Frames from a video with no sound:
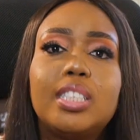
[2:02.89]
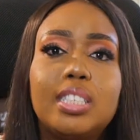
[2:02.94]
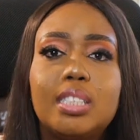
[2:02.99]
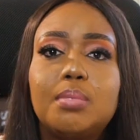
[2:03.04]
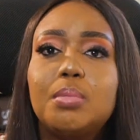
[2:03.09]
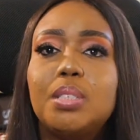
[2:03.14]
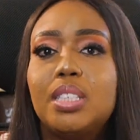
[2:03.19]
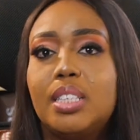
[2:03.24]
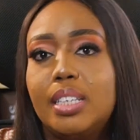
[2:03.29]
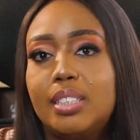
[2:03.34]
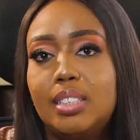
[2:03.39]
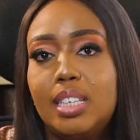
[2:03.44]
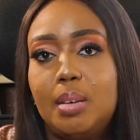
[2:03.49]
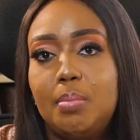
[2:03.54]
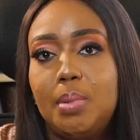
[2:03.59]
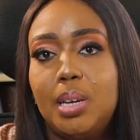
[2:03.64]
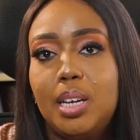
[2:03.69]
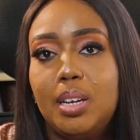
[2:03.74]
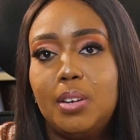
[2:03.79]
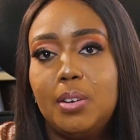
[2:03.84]
these mistakes I
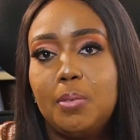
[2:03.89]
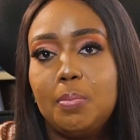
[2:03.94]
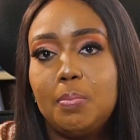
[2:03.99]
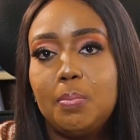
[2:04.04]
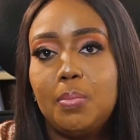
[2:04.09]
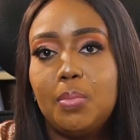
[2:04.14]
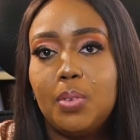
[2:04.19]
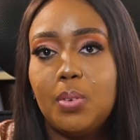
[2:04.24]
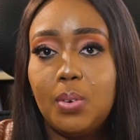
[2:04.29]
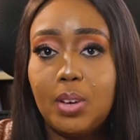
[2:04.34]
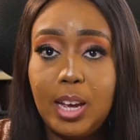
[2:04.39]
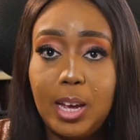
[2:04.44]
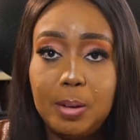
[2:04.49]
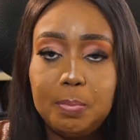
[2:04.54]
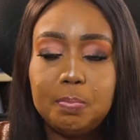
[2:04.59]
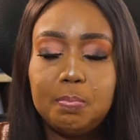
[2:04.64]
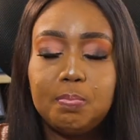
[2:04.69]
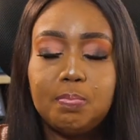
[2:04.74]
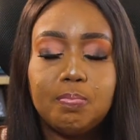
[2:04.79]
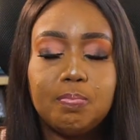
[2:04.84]
made.
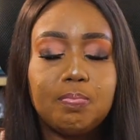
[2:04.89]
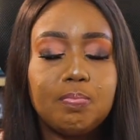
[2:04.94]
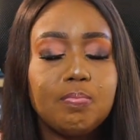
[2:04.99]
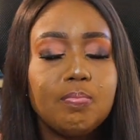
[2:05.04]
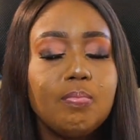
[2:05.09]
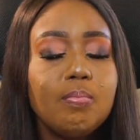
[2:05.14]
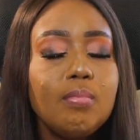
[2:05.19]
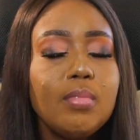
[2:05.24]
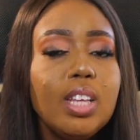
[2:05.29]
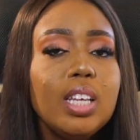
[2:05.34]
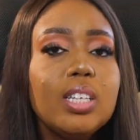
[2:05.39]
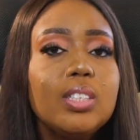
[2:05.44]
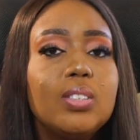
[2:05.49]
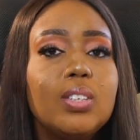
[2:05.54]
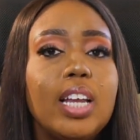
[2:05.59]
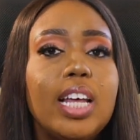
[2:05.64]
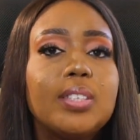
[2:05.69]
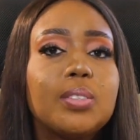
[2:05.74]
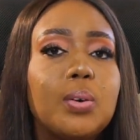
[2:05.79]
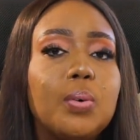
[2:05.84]
Okay?
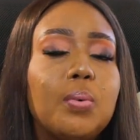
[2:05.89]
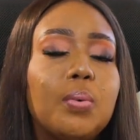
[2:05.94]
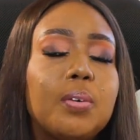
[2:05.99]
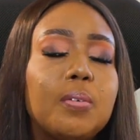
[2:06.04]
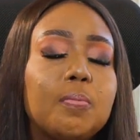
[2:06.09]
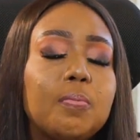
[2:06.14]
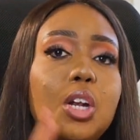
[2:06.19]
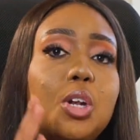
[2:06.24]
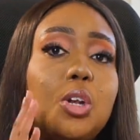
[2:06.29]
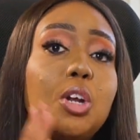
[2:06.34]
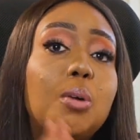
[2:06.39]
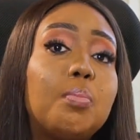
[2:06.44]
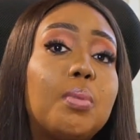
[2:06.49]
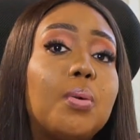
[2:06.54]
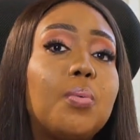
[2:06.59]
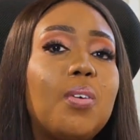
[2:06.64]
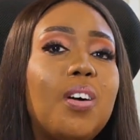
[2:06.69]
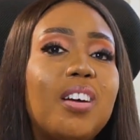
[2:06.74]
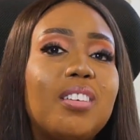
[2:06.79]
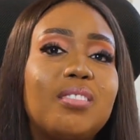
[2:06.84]
So let's go. Number
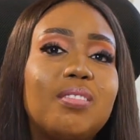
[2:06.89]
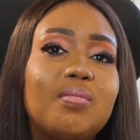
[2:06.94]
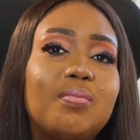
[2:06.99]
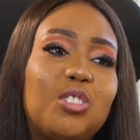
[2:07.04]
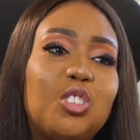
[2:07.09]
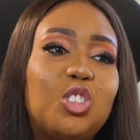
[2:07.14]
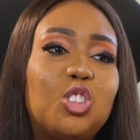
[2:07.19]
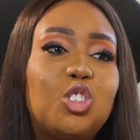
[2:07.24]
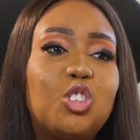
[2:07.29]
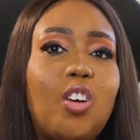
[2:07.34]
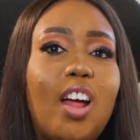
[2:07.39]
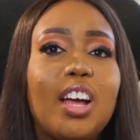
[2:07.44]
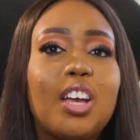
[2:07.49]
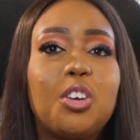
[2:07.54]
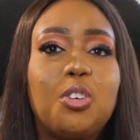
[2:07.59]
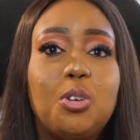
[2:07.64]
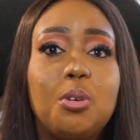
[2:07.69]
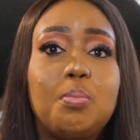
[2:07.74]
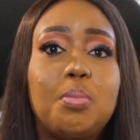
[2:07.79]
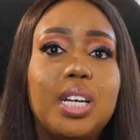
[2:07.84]
1,
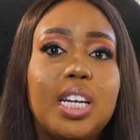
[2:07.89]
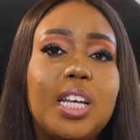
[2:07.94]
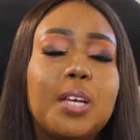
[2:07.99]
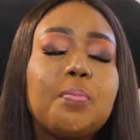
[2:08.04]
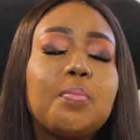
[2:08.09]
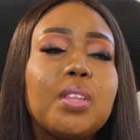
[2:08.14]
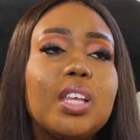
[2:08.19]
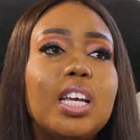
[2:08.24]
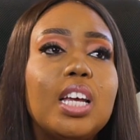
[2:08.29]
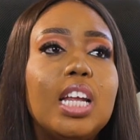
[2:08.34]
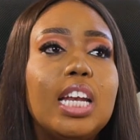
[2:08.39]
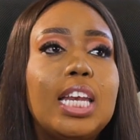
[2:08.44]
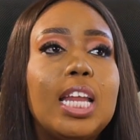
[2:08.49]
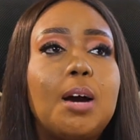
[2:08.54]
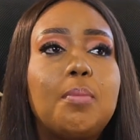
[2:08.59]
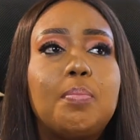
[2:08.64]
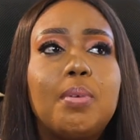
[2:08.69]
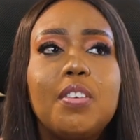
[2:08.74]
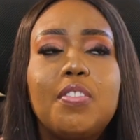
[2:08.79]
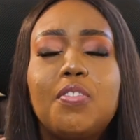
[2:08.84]
track your money.
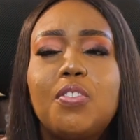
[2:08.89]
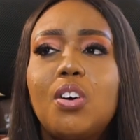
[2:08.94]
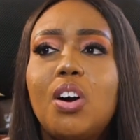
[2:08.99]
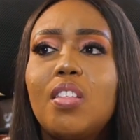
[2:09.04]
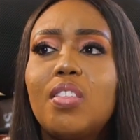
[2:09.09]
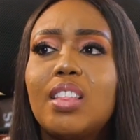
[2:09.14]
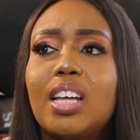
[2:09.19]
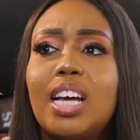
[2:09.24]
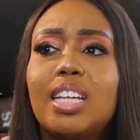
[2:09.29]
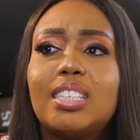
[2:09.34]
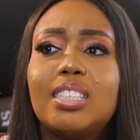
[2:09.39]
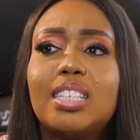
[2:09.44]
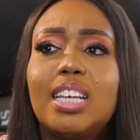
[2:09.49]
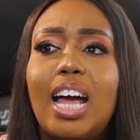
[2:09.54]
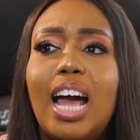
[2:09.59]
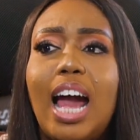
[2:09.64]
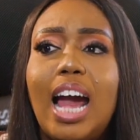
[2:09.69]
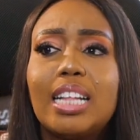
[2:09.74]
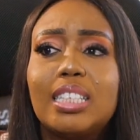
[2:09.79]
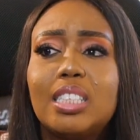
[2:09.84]
Now, before that,
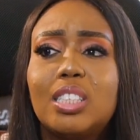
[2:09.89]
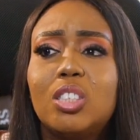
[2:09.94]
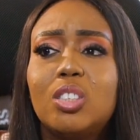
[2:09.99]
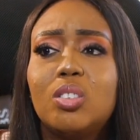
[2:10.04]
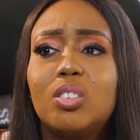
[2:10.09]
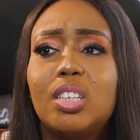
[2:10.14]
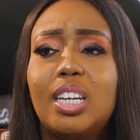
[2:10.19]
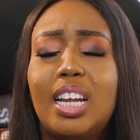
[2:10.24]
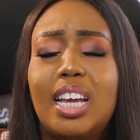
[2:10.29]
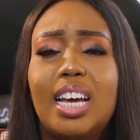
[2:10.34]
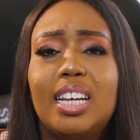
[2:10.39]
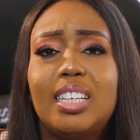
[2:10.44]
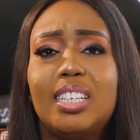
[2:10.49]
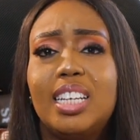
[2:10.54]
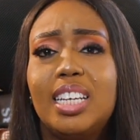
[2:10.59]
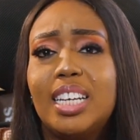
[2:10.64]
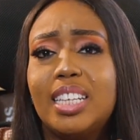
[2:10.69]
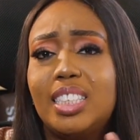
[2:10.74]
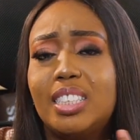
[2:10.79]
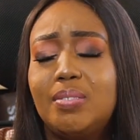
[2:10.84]
I did not know that I had a
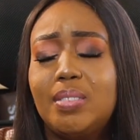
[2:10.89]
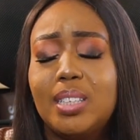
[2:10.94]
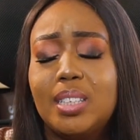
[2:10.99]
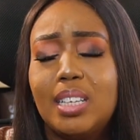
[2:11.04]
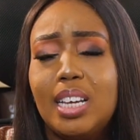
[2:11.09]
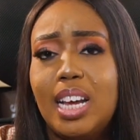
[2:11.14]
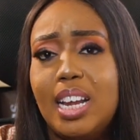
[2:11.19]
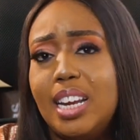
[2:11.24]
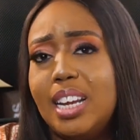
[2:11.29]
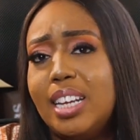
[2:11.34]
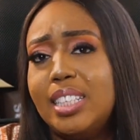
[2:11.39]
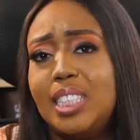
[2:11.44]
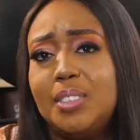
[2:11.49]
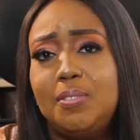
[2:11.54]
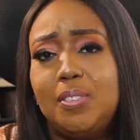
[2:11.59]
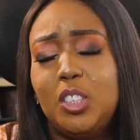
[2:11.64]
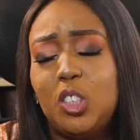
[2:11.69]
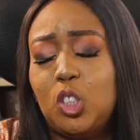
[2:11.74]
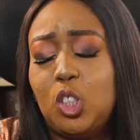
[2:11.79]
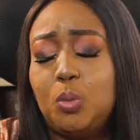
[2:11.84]
negative
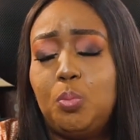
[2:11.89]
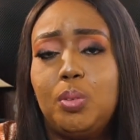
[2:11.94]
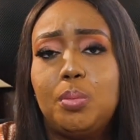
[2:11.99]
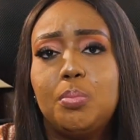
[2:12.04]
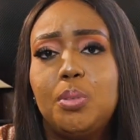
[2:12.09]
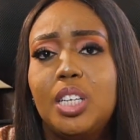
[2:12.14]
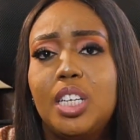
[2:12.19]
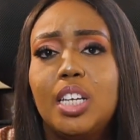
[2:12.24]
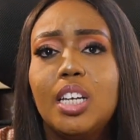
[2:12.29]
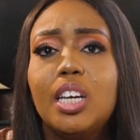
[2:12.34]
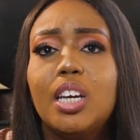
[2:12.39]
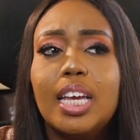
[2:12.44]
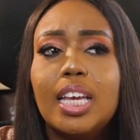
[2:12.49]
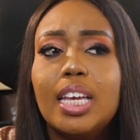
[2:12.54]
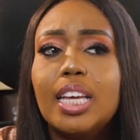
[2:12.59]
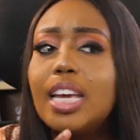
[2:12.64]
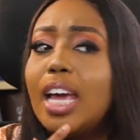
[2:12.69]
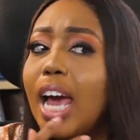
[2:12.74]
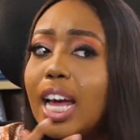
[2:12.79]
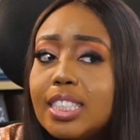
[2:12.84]
relationship with money.
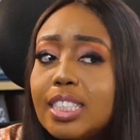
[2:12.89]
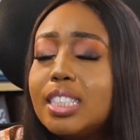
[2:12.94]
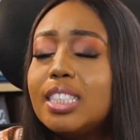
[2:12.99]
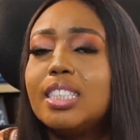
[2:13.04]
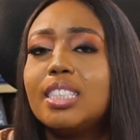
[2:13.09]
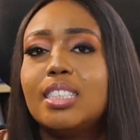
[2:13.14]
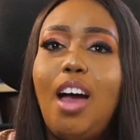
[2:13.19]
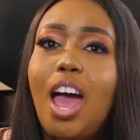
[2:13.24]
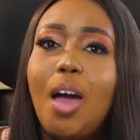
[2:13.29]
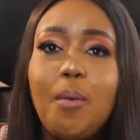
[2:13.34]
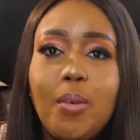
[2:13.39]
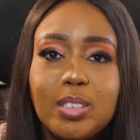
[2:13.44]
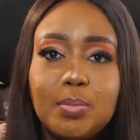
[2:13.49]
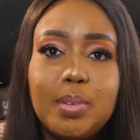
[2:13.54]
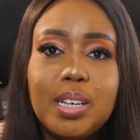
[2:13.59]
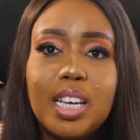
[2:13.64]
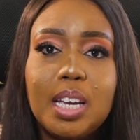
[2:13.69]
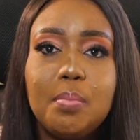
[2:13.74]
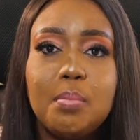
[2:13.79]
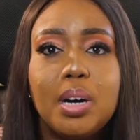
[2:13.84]
Yes, I was
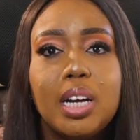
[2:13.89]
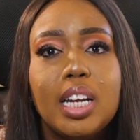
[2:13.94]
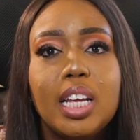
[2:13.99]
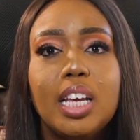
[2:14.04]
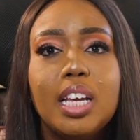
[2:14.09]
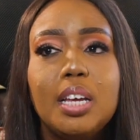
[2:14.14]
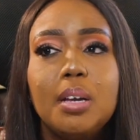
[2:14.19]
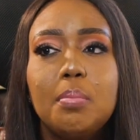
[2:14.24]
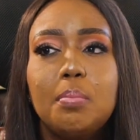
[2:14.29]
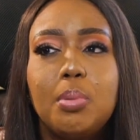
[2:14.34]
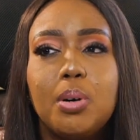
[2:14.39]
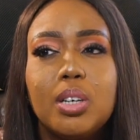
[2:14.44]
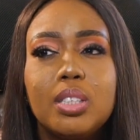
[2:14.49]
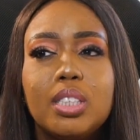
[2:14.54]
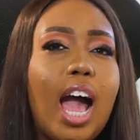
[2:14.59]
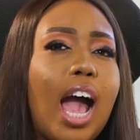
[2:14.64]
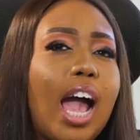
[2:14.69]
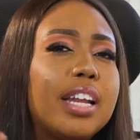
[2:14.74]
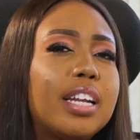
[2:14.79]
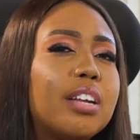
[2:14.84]
making money,
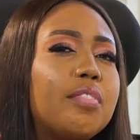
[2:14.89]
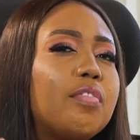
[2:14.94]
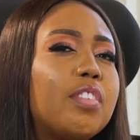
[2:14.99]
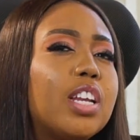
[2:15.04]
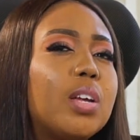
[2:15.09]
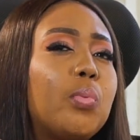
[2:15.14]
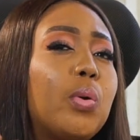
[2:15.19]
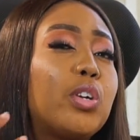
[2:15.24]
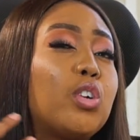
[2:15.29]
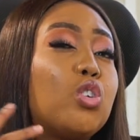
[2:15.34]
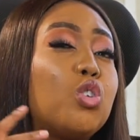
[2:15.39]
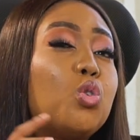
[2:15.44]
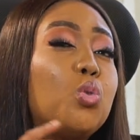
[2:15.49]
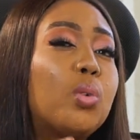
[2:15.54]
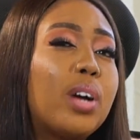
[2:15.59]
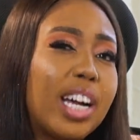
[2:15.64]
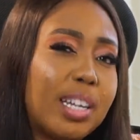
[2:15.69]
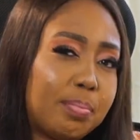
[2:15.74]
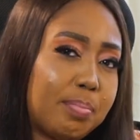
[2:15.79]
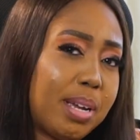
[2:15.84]
but I didn't really want to
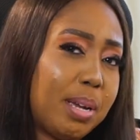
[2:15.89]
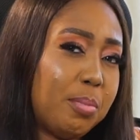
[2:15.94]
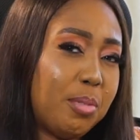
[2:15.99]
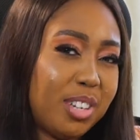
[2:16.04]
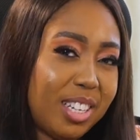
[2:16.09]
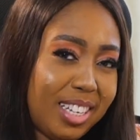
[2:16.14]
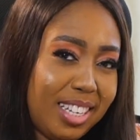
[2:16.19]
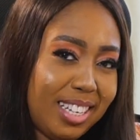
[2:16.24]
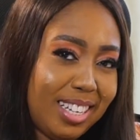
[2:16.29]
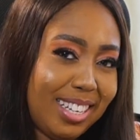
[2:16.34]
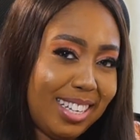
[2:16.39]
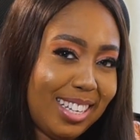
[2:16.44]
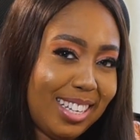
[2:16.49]
look at my money.